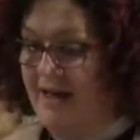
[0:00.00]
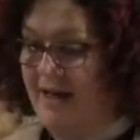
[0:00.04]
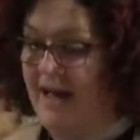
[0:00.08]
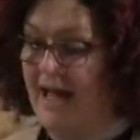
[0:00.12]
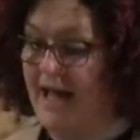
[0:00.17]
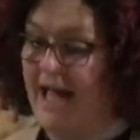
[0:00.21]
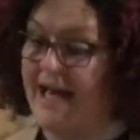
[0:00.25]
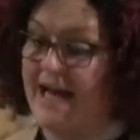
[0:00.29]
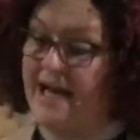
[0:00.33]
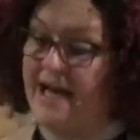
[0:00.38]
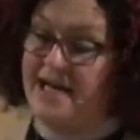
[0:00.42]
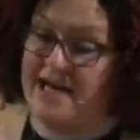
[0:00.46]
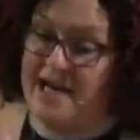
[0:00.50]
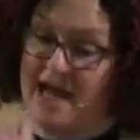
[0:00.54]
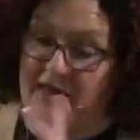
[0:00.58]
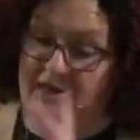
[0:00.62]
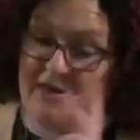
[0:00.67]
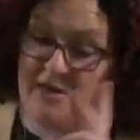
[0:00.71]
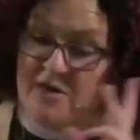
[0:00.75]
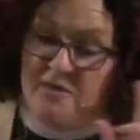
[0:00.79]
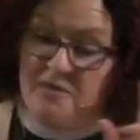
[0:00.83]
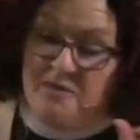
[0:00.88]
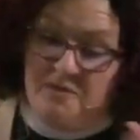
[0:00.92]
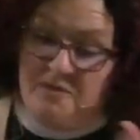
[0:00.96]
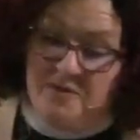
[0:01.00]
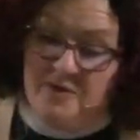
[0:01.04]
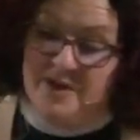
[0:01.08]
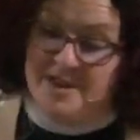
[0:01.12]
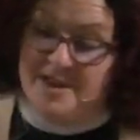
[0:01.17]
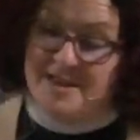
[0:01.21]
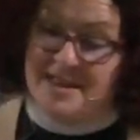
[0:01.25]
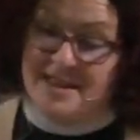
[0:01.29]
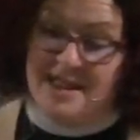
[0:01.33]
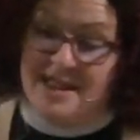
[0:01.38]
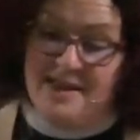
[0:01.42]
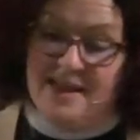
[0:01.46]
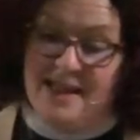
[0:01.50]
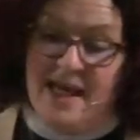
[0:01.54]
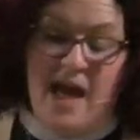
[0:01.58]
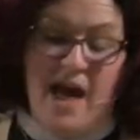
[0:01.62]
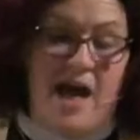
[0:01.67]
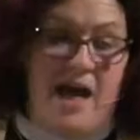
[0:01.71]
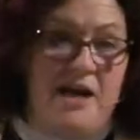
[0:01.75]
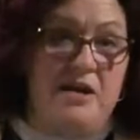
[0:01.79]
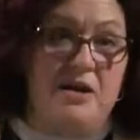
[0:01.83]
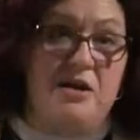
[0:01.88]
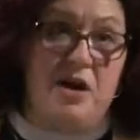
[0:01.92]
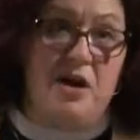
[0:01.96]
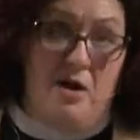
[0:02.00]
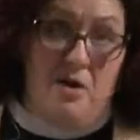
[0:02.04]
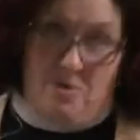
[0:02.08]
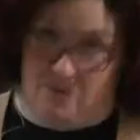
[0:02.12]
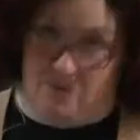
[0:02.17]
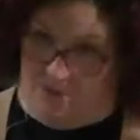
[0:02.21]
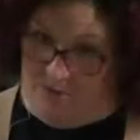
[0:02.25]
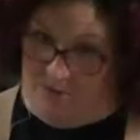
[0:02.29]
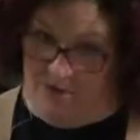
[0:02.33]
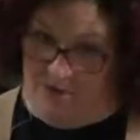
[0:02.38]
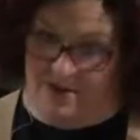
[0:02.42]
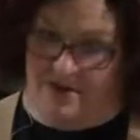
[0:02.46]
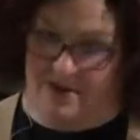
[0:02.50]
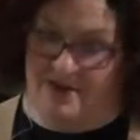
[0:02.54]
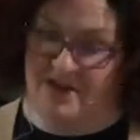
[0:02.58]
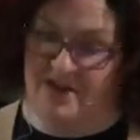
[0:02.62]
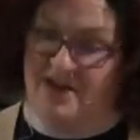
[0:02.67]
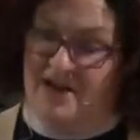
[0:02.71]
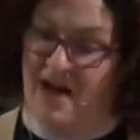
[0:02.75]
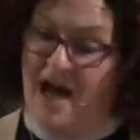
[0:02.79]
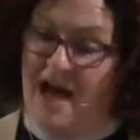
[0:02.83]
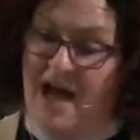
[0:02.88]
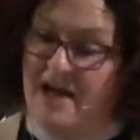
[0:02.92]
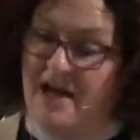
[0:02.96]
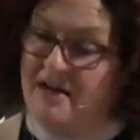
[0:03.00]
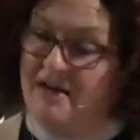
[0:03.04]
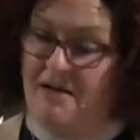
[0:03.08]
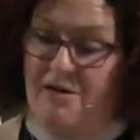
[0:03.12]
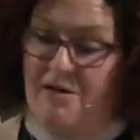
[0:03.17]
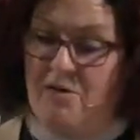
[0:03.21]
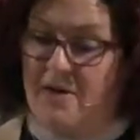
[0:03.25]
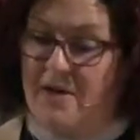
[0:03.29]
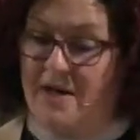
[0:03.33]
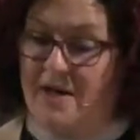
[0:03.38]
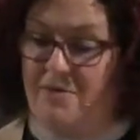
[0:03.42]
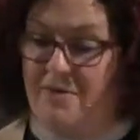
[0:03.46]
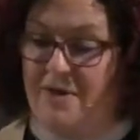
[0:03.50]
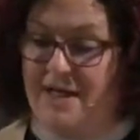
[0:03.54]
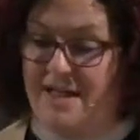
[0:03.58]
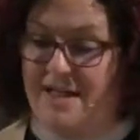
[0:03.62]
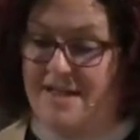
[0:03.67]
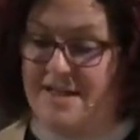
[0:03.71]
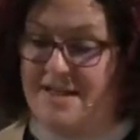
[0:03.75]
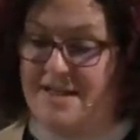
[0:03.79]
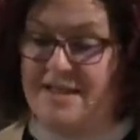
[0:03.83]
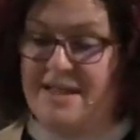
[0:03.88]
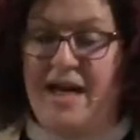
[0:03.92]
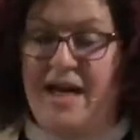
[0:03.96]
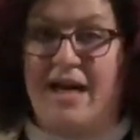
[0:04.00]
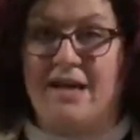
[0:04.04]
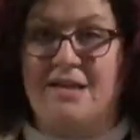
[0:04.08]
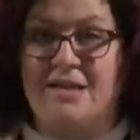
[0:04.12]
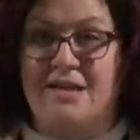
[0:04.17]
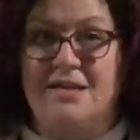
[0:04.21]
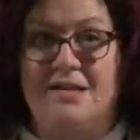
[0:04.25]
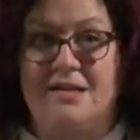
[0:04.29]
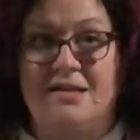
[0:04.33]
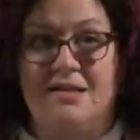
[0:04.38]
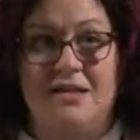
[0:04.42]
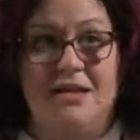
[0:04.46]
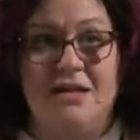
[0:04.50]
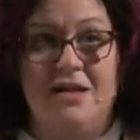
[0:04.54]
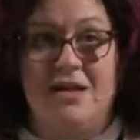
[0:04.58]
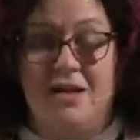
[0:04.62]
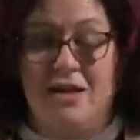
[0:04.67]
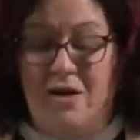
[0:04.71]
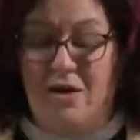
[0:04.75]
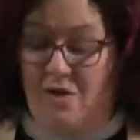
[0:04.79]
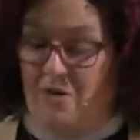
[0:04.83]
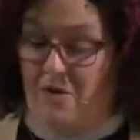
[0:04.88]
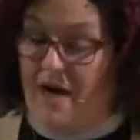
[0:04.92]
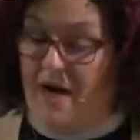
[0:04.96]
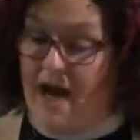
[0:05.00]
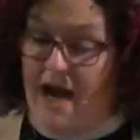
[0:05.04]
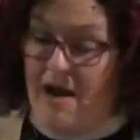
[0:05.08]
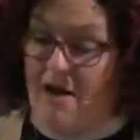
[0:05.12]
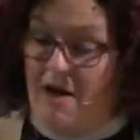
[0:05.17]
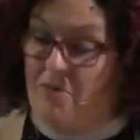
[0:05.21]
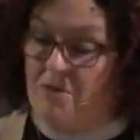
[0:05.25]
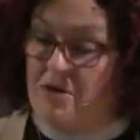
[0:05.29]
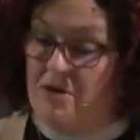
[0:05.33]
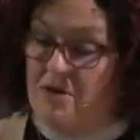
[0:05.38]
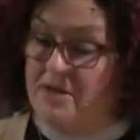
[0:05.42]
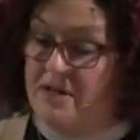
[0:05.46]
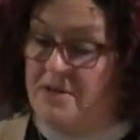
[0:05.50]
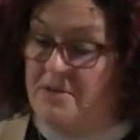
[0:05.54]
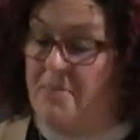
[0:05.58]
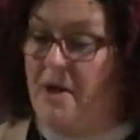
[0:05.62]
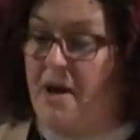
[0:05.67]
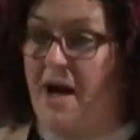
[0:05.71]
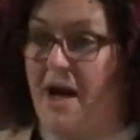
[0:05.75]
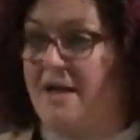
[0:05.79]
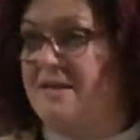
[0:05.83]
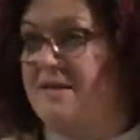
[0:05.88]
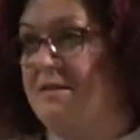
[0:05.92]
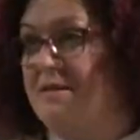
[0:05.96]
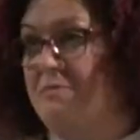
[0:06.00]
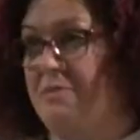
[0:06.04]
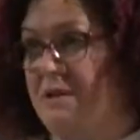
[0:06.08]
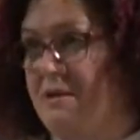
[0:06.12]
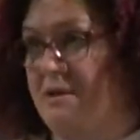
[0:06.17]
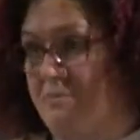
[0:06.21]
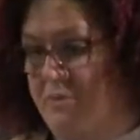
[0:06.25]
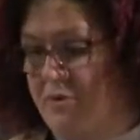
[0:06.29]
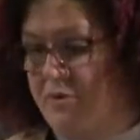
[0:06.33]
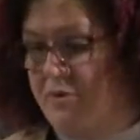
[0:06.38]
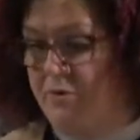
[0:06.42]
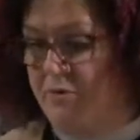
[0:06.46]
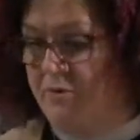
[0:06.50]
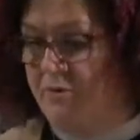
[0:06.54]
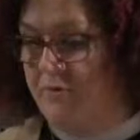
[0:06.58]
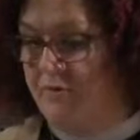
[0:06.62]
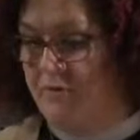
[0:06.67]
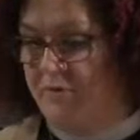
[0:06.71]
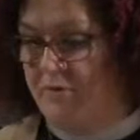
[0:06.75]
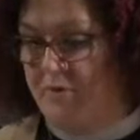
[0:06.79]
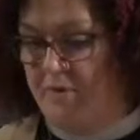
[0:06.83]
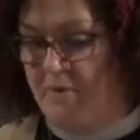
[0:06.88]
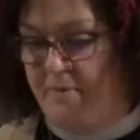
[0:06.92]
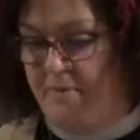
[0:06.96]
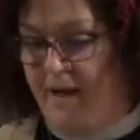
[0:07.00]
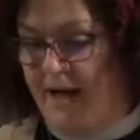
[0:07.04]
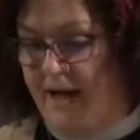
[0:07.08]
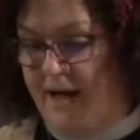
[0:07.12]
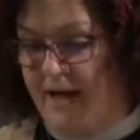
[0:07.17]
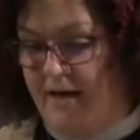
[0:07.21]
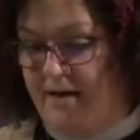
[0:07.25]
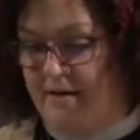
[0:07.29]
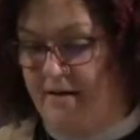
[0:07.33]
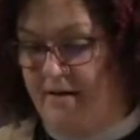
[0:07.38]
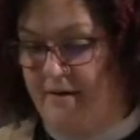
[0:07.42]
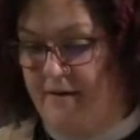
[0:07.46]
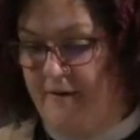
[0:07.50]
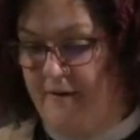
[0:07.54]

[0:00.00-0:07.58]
and another foot in the unknown, not knowing what is next or how we're going to possibly move through the pain.